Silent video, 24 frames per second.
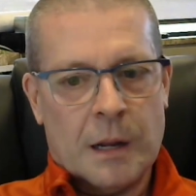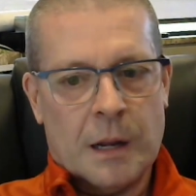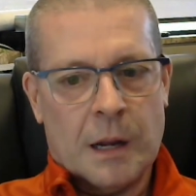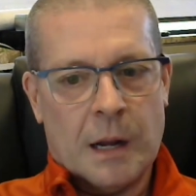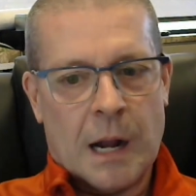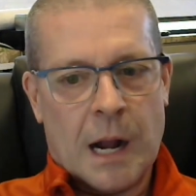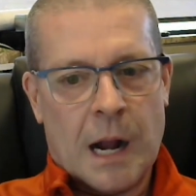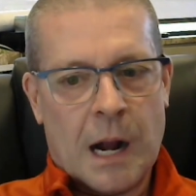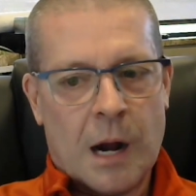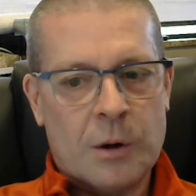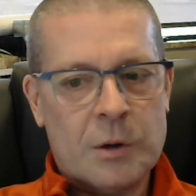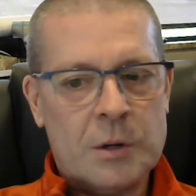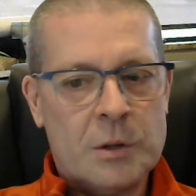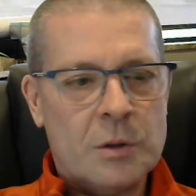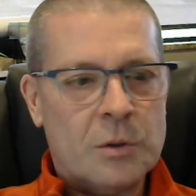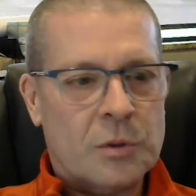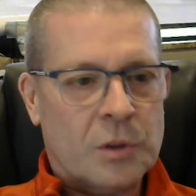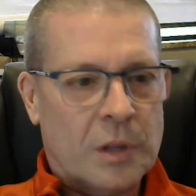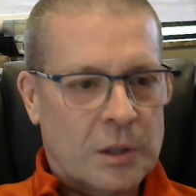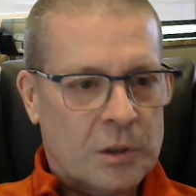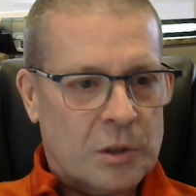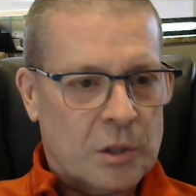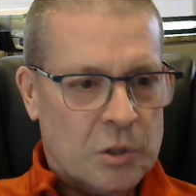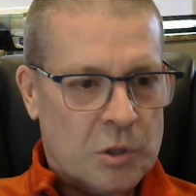How do you
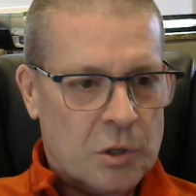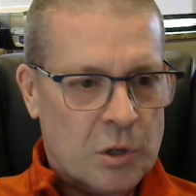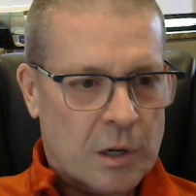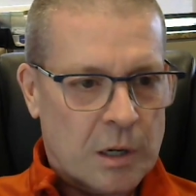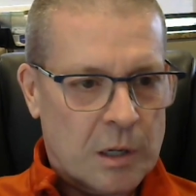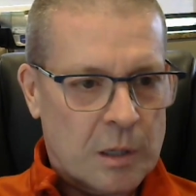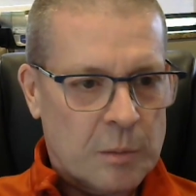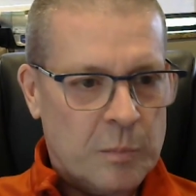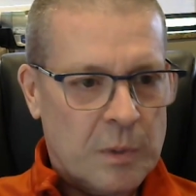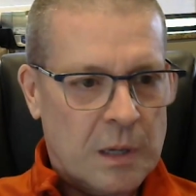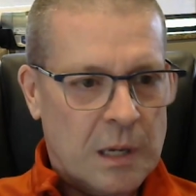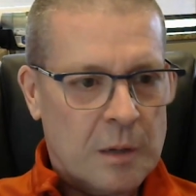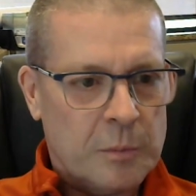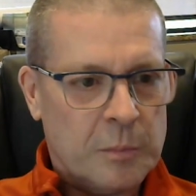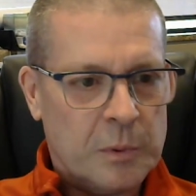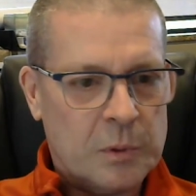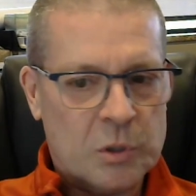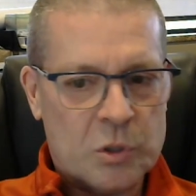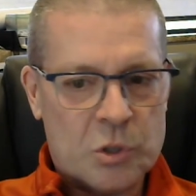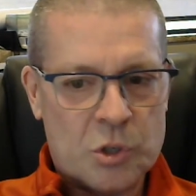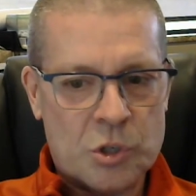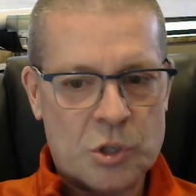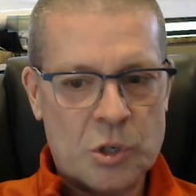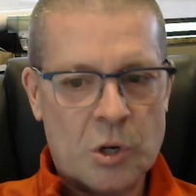think that you're going to be able
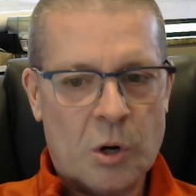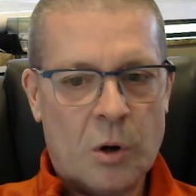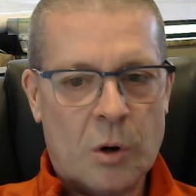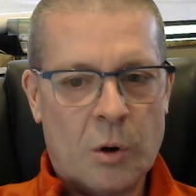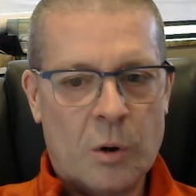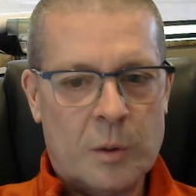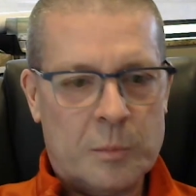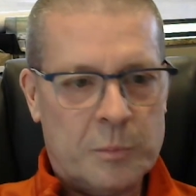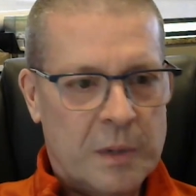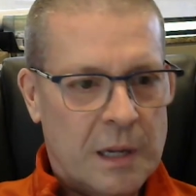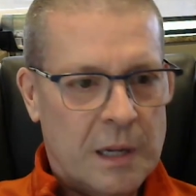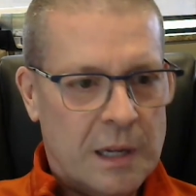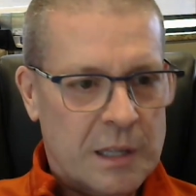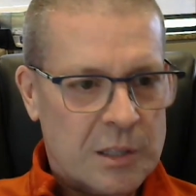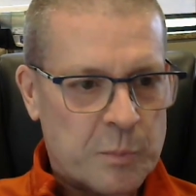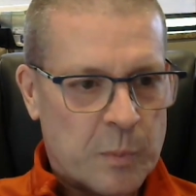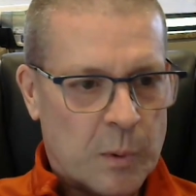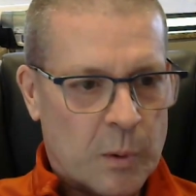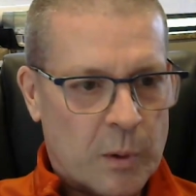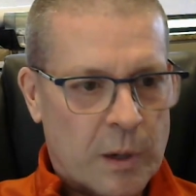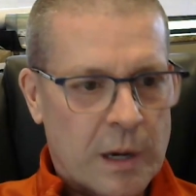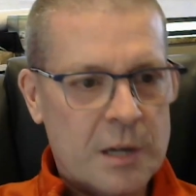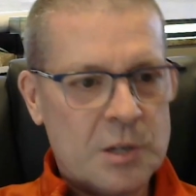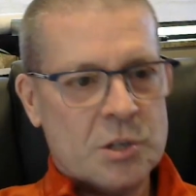to show and be
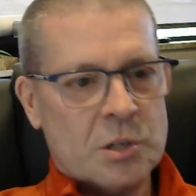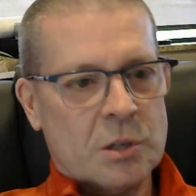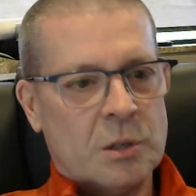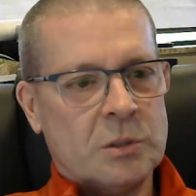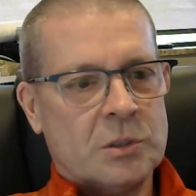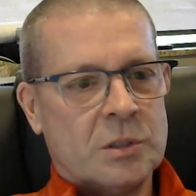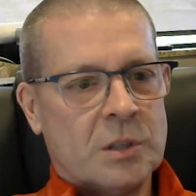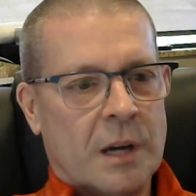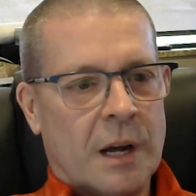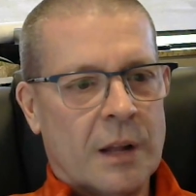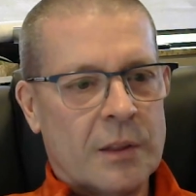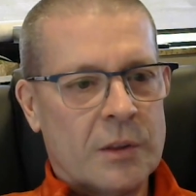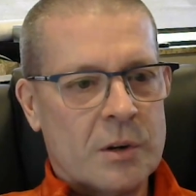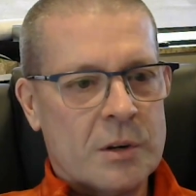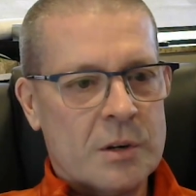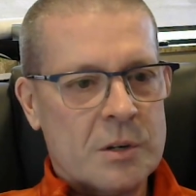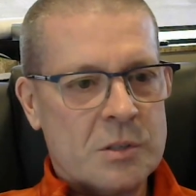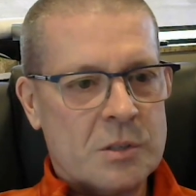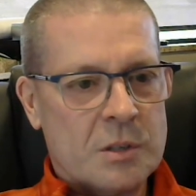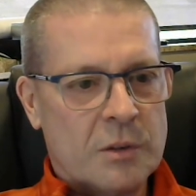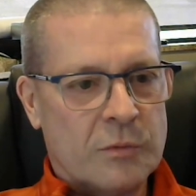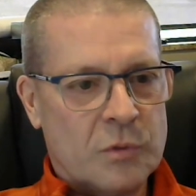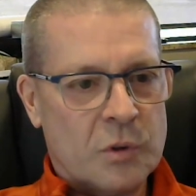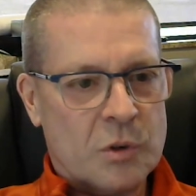inspirational to
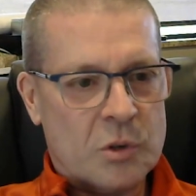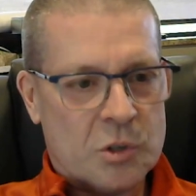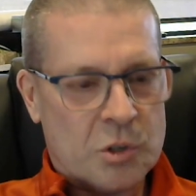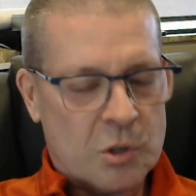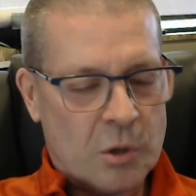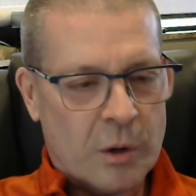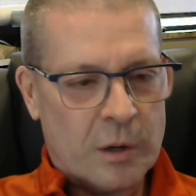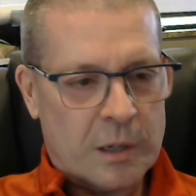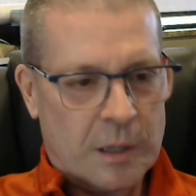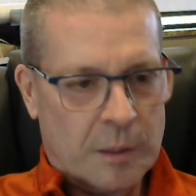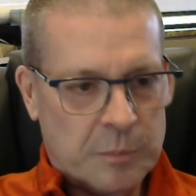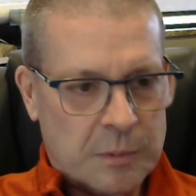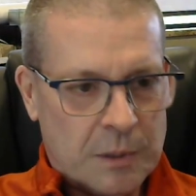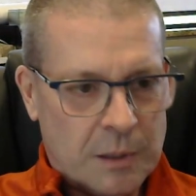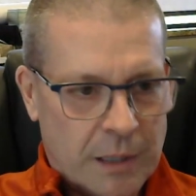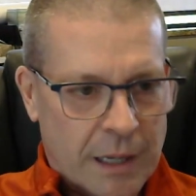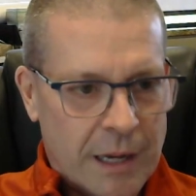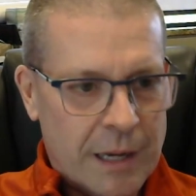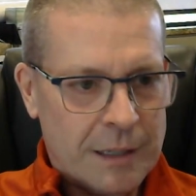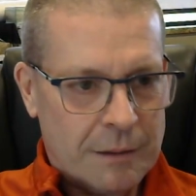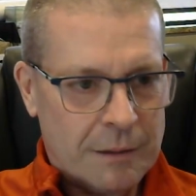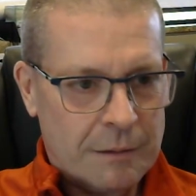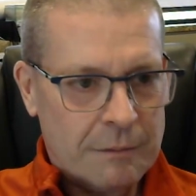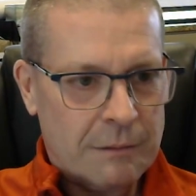others if you're showing up to
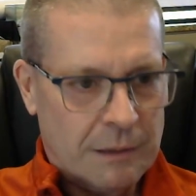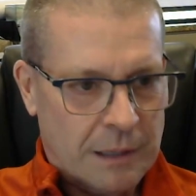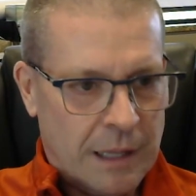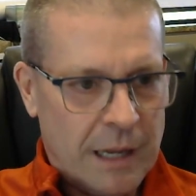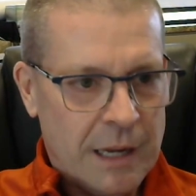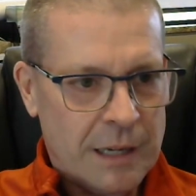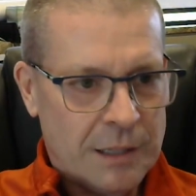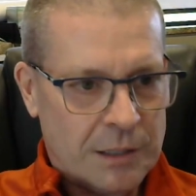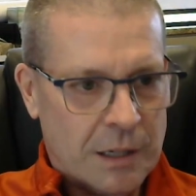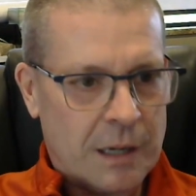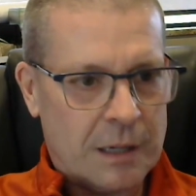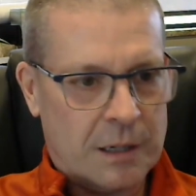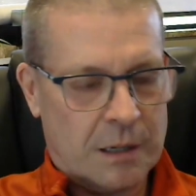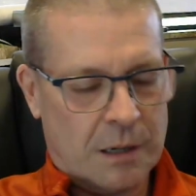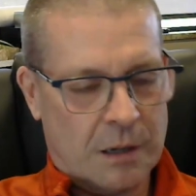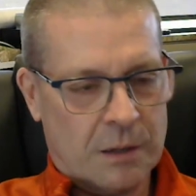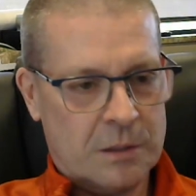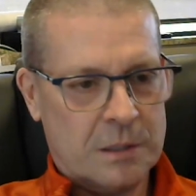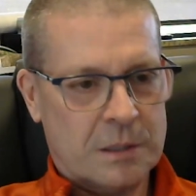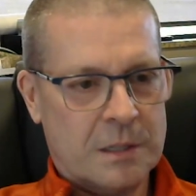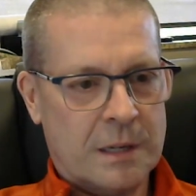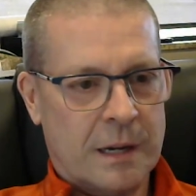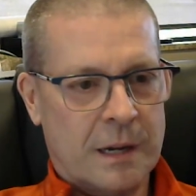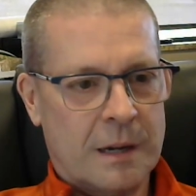late on all
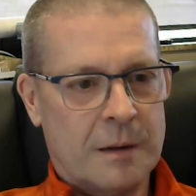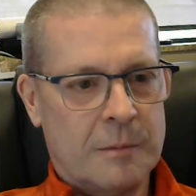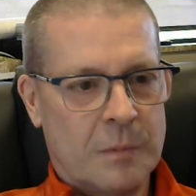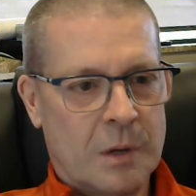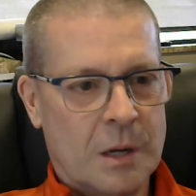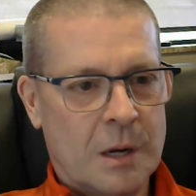the time?